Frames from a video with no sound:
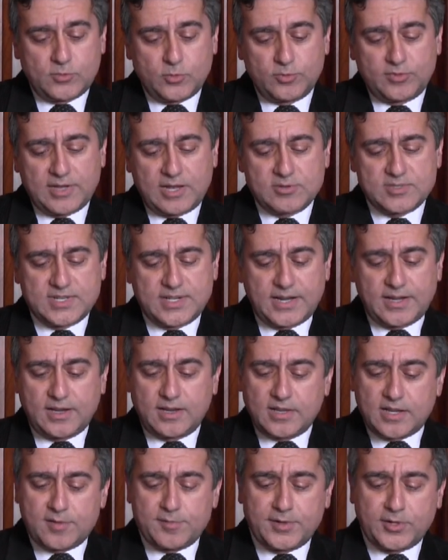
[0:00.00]

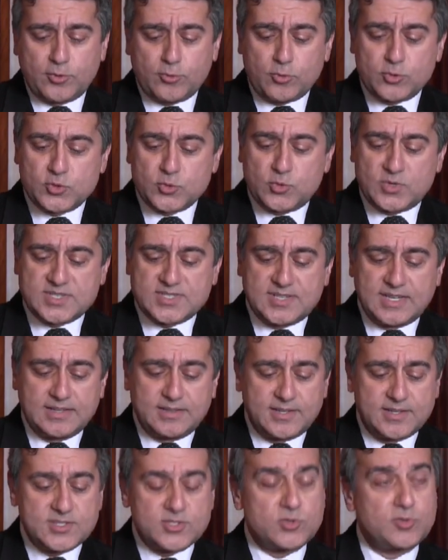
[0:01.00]
2011, Gross was
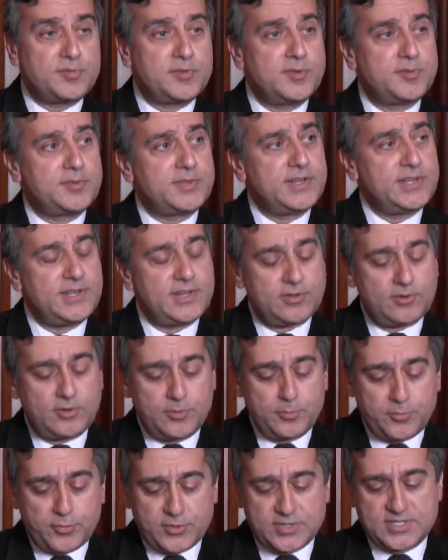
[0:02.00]
sentenced to 15 years
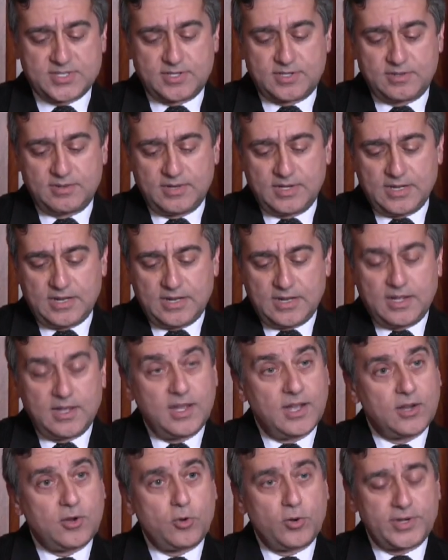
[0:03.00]
in prison.
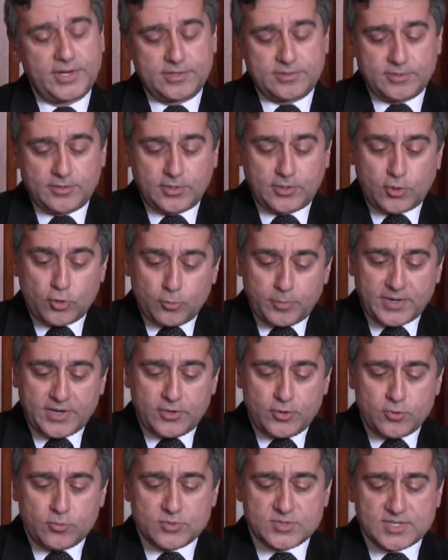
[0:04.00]
According to the
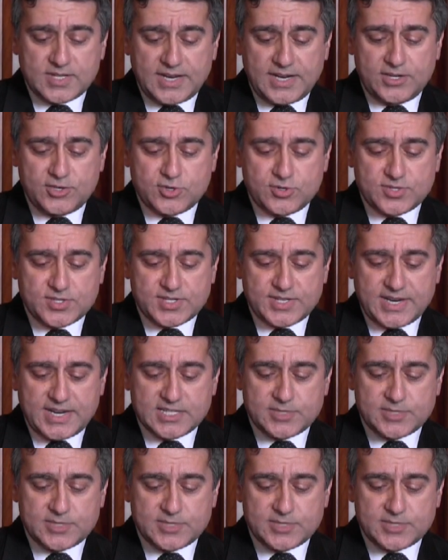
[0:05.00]
Cuban news agency,